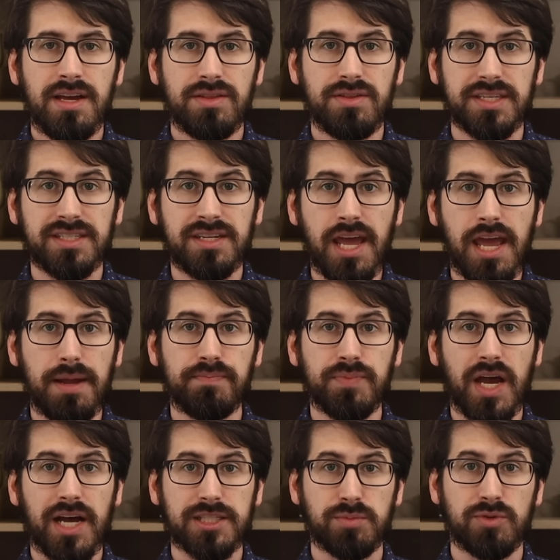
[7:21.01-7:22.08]
This name,
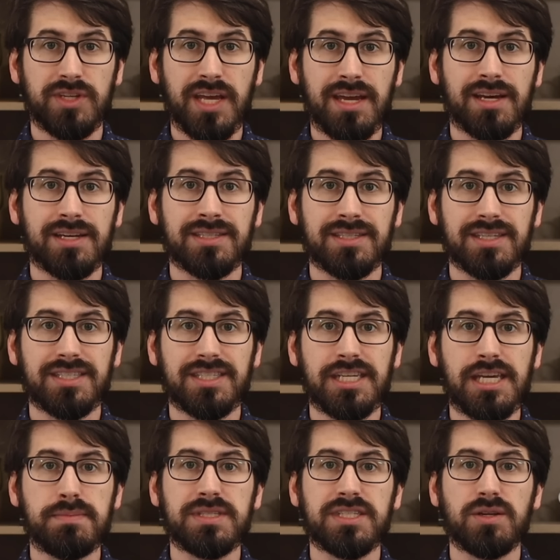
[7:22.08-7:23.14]
Asmodeus
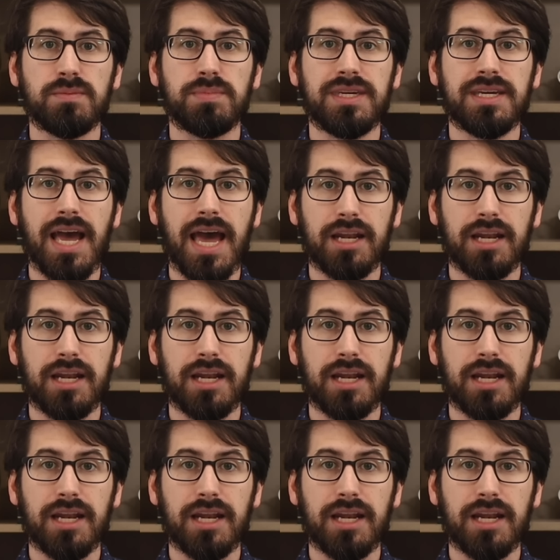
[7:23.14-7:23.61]
seems to be